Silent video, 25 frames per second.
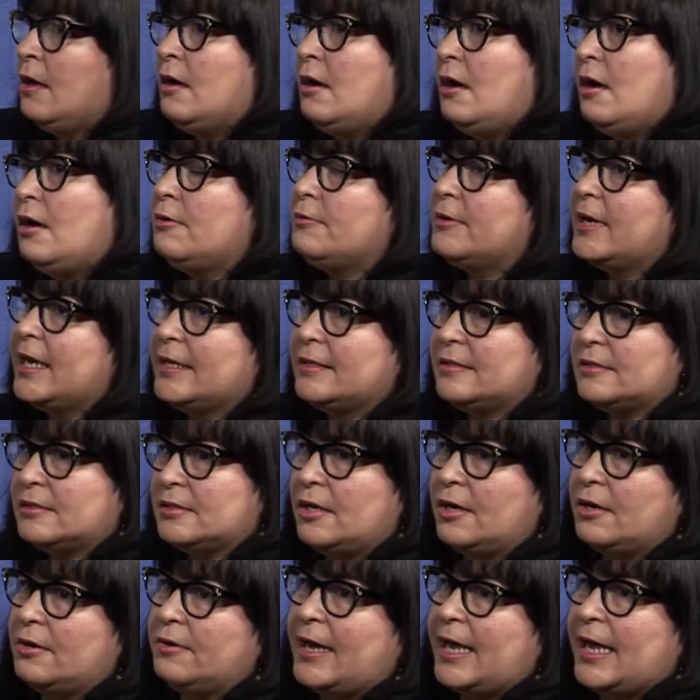All right.
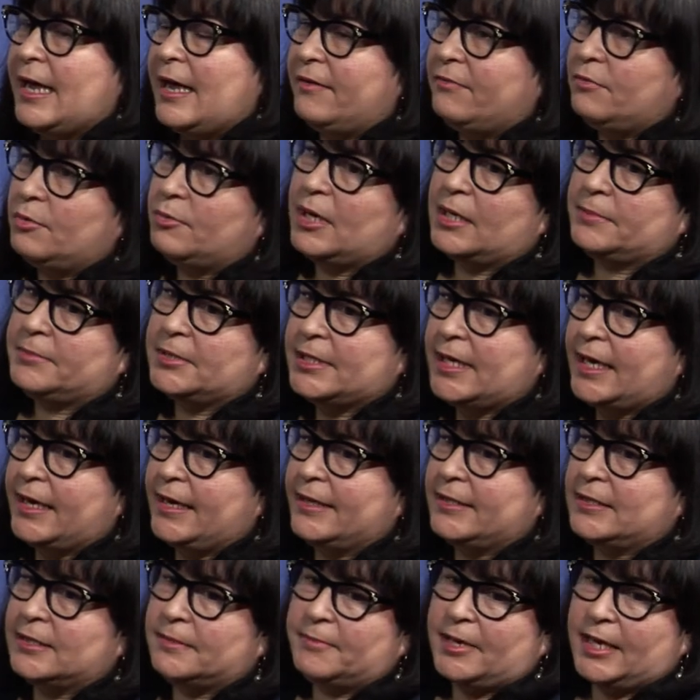So I have a website.
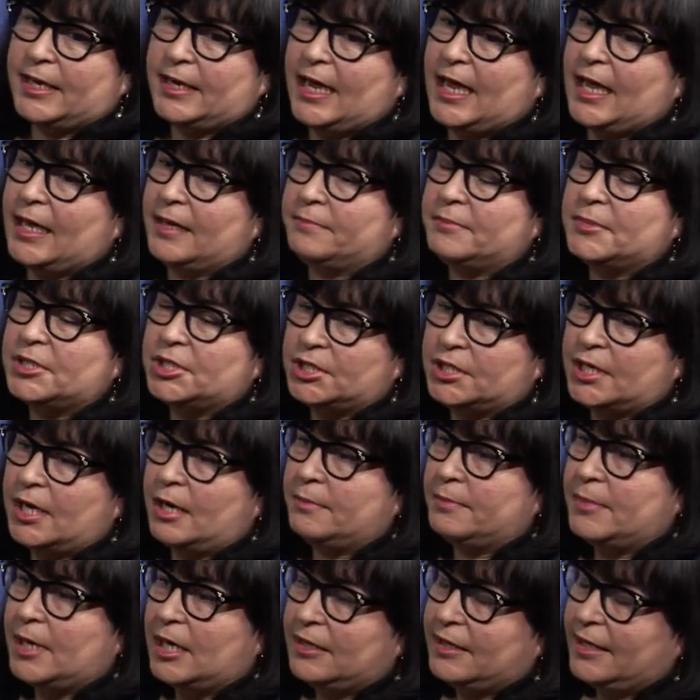It's my name,
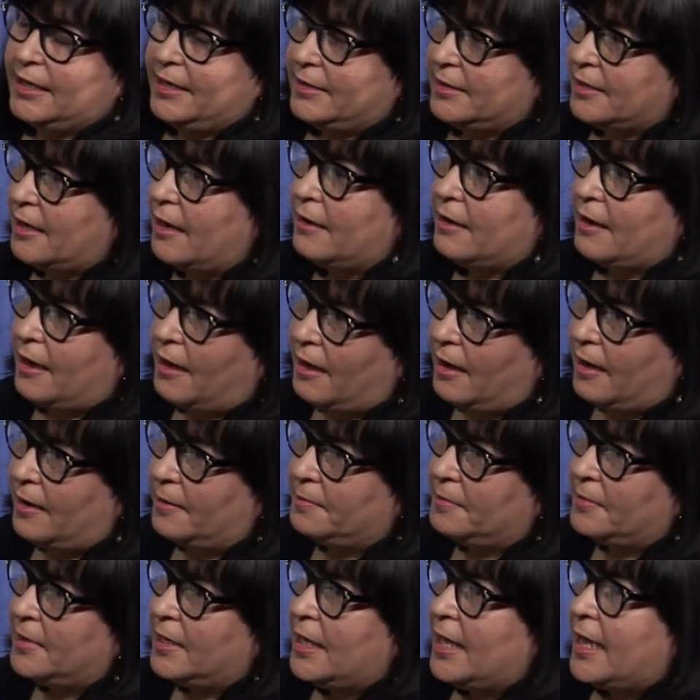
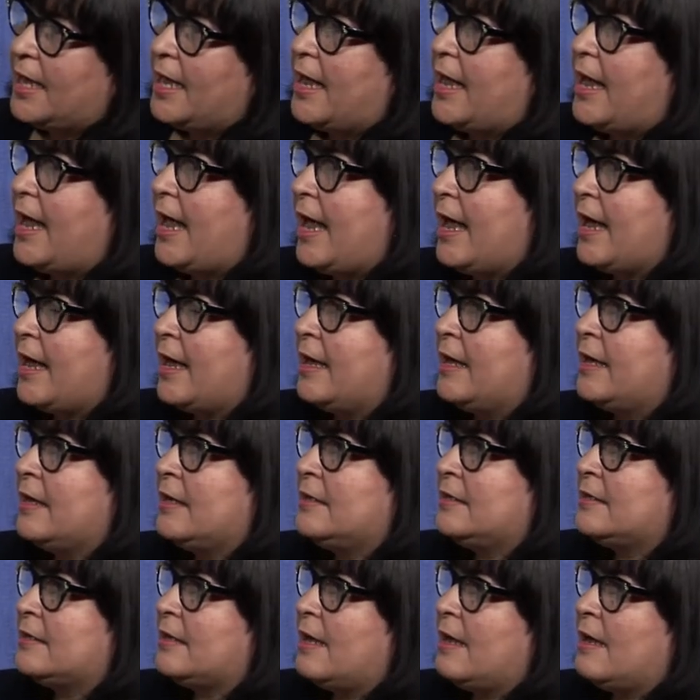michellemullett.com.
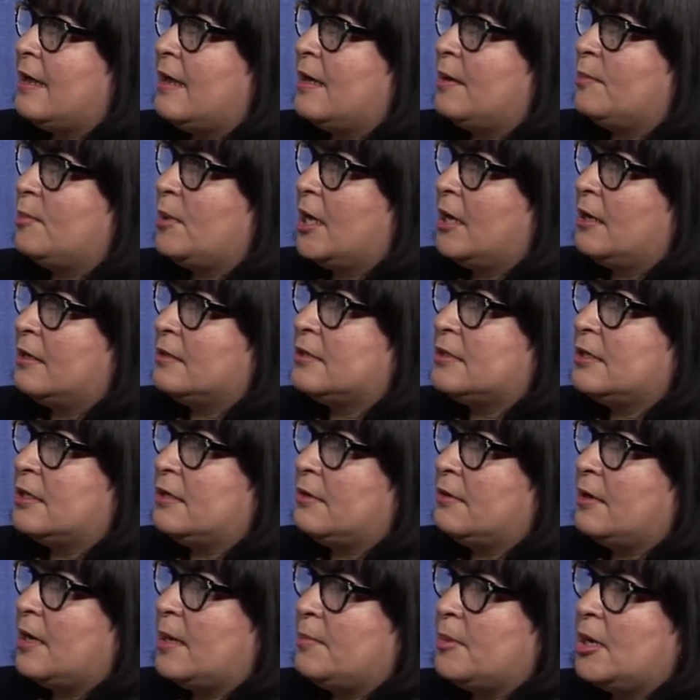And I'm
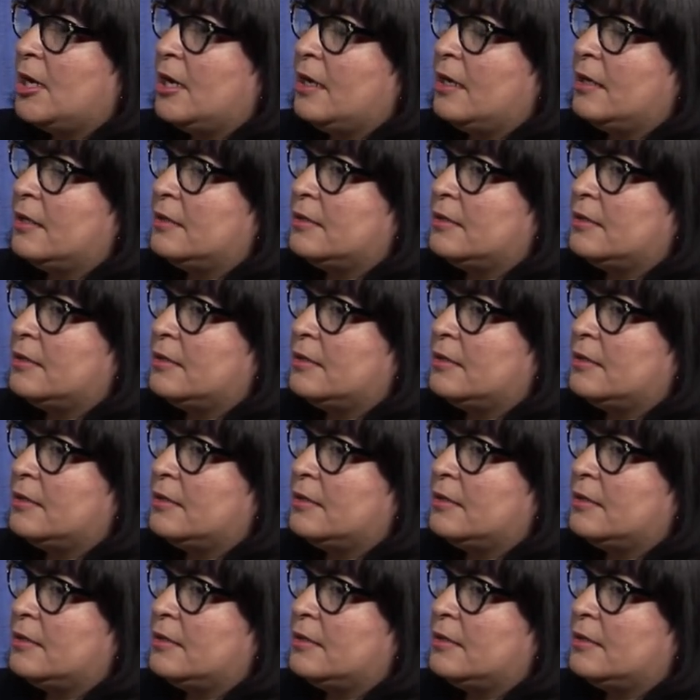on